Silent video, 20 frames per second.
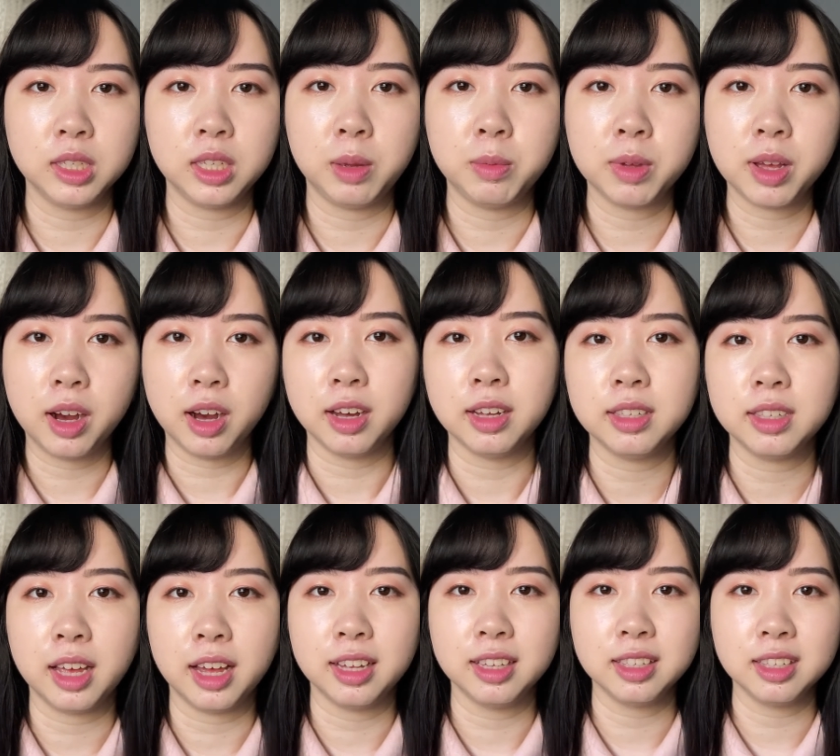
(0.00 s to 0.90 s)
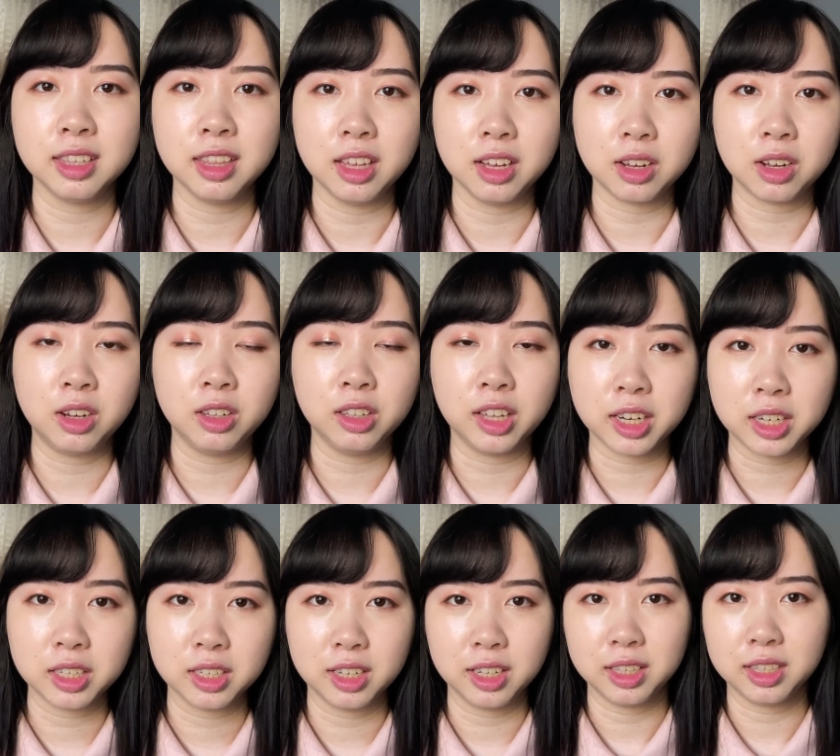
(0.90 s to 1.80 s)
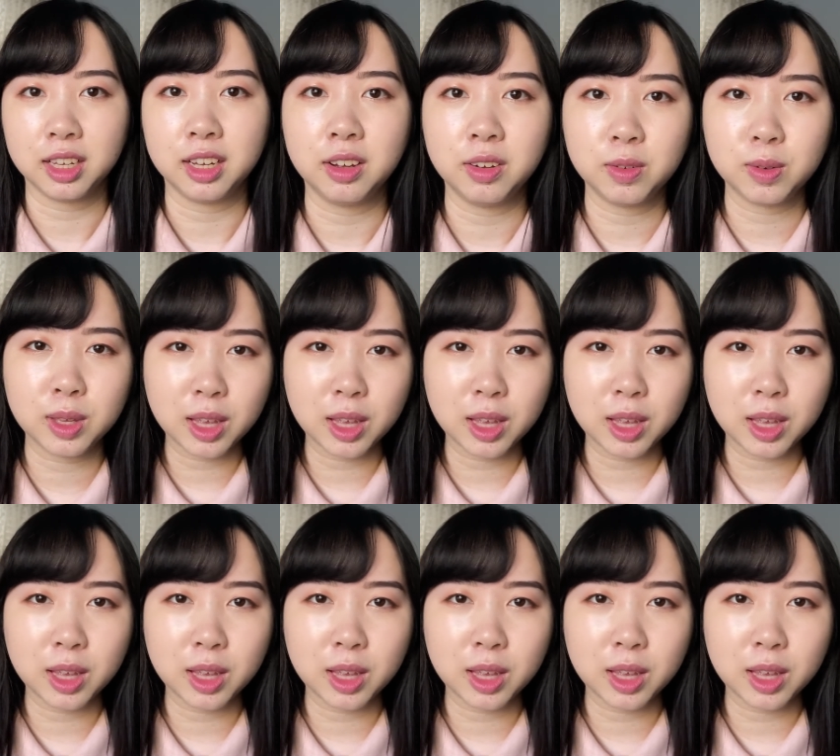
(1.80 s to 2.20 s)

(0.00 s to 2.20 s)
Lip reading: same cost as the collection itself.